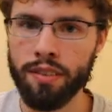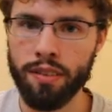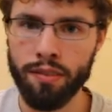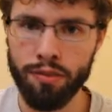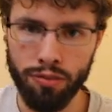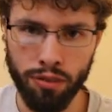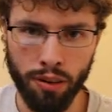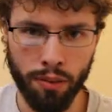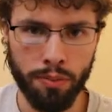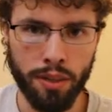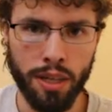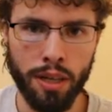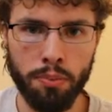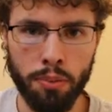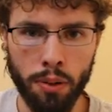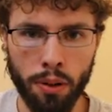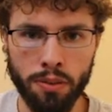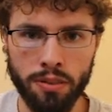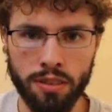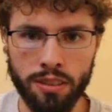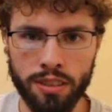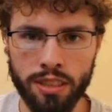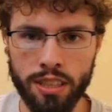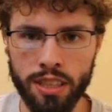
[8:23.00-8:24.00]
from the
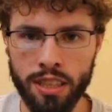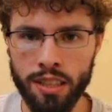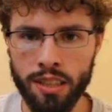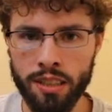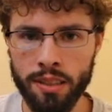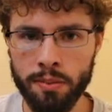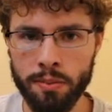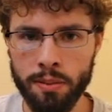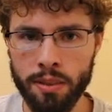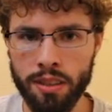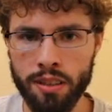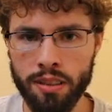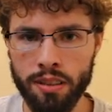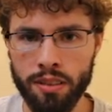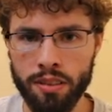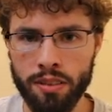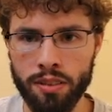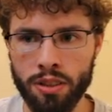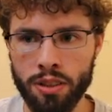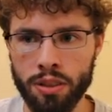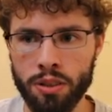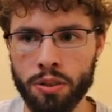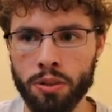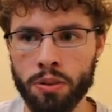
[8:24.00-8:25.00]
opposing team,
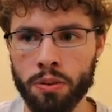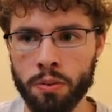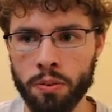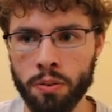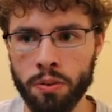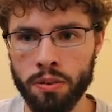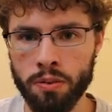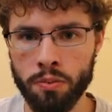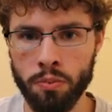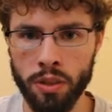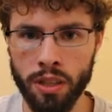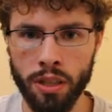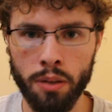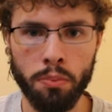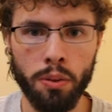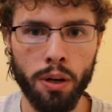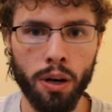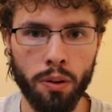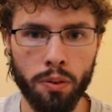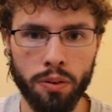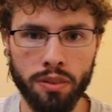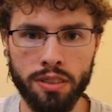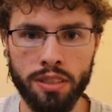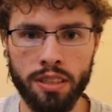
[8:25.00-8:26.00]
who when the
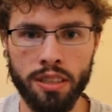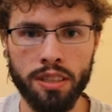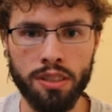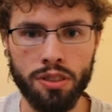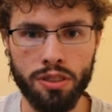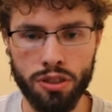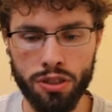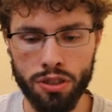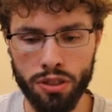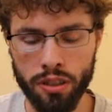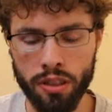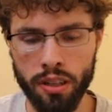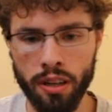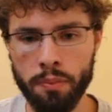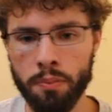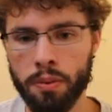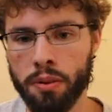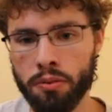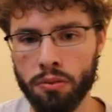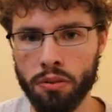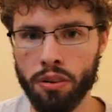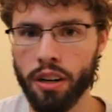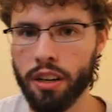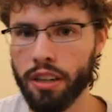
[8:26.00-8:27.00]
ball was hit should have
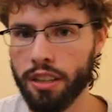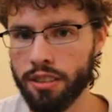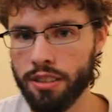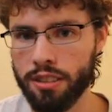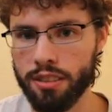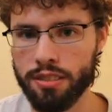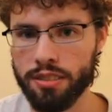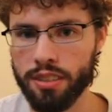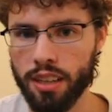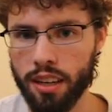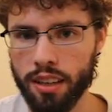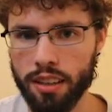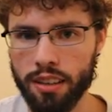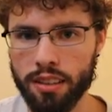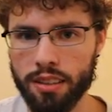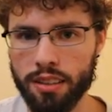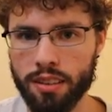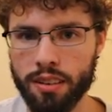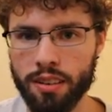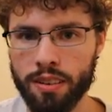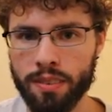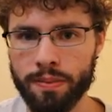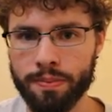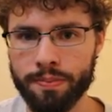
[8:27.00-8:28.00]
been running to
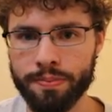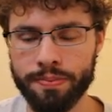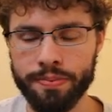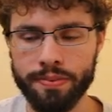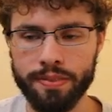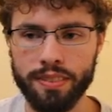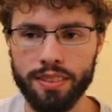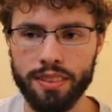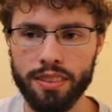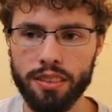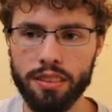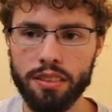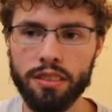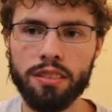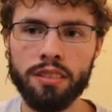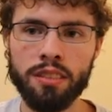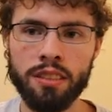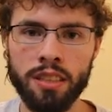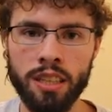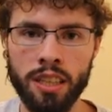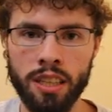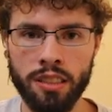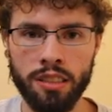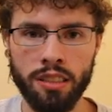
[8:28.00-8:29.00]
second,
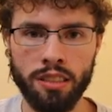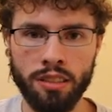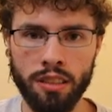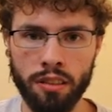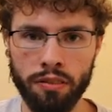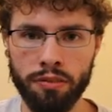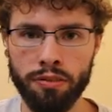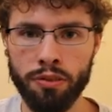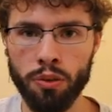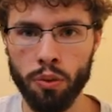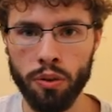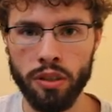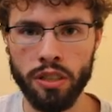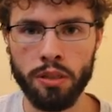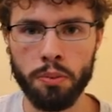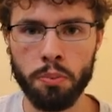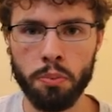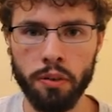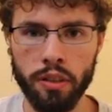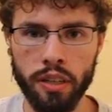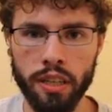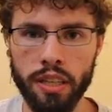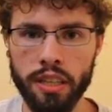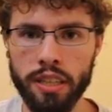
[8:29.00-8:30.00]
because it's a forced
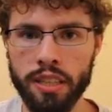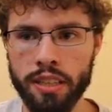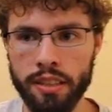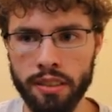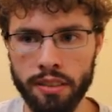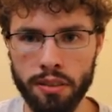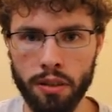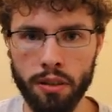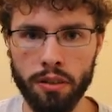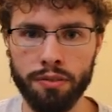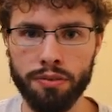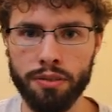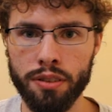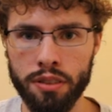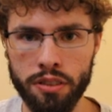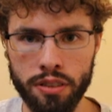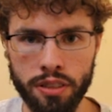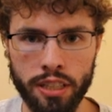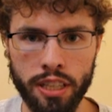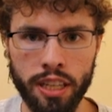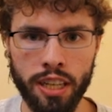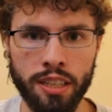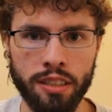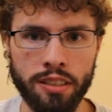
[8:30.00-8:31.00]
play, he's on
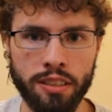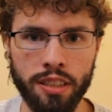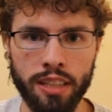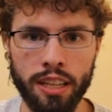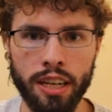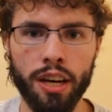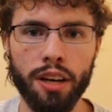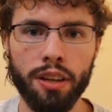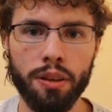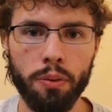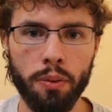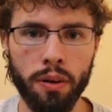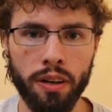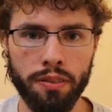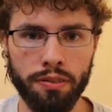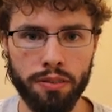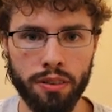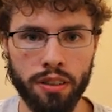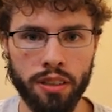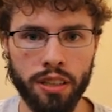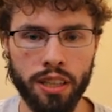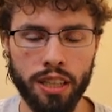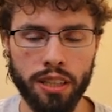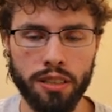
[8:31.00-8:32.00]
first, he has to get out of the way
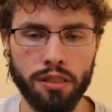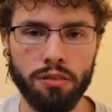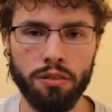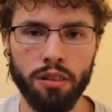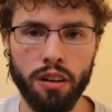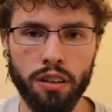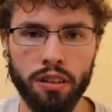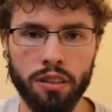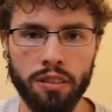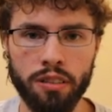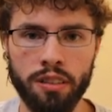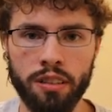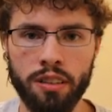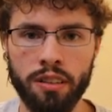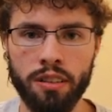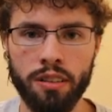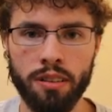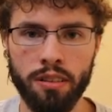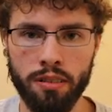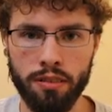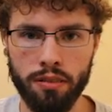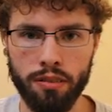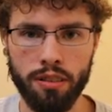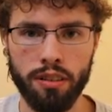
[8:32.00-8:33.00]
for the next runner.
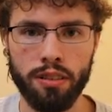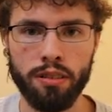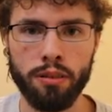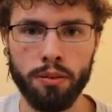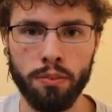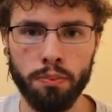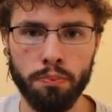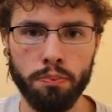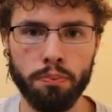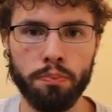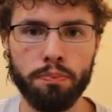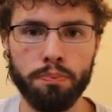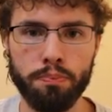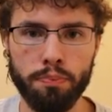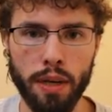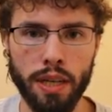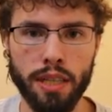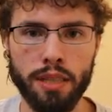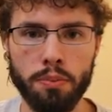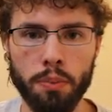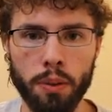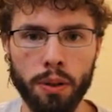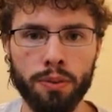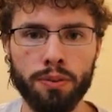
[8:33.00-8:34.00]
Little
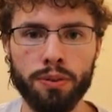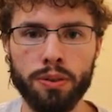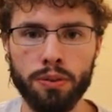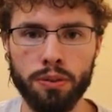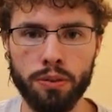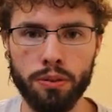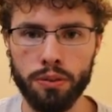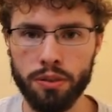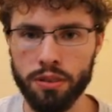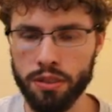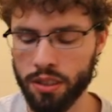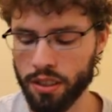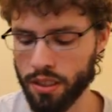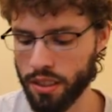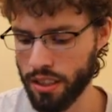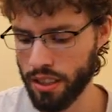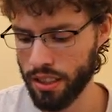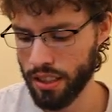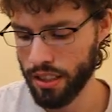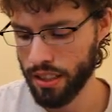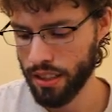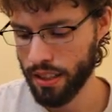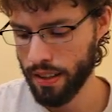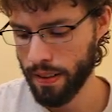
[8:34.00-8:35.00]
baseball rules.
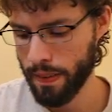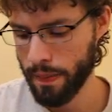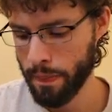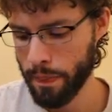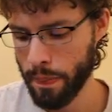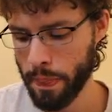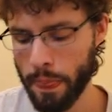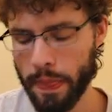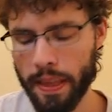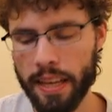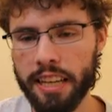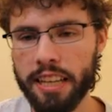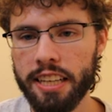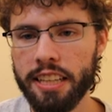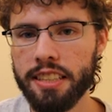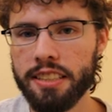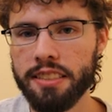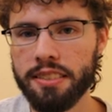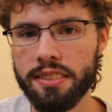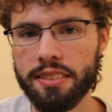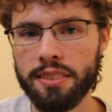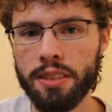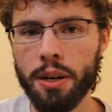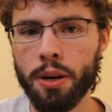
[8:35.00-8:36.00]

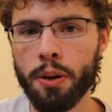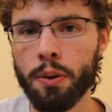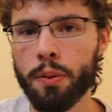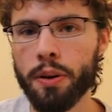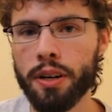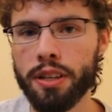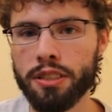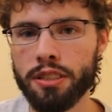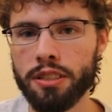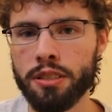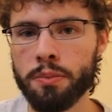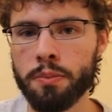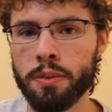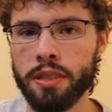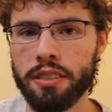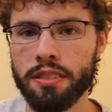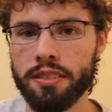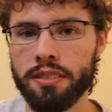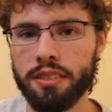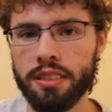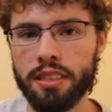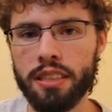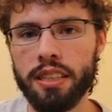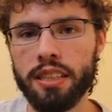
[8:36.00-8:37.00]
He's nowhere to be
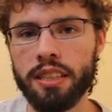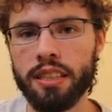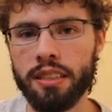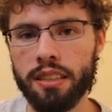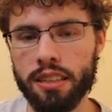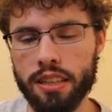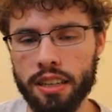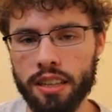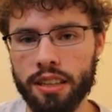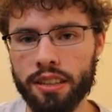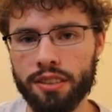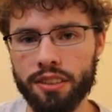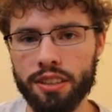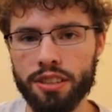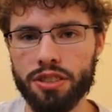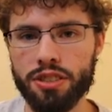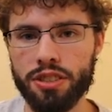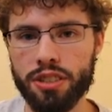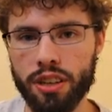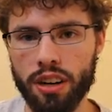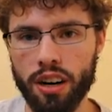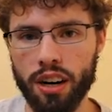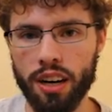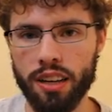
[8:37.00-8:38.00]
seen in the
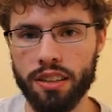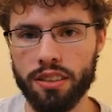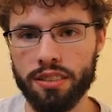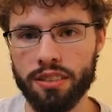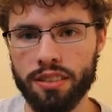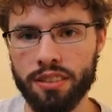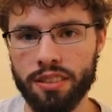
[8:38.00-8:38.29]
shot.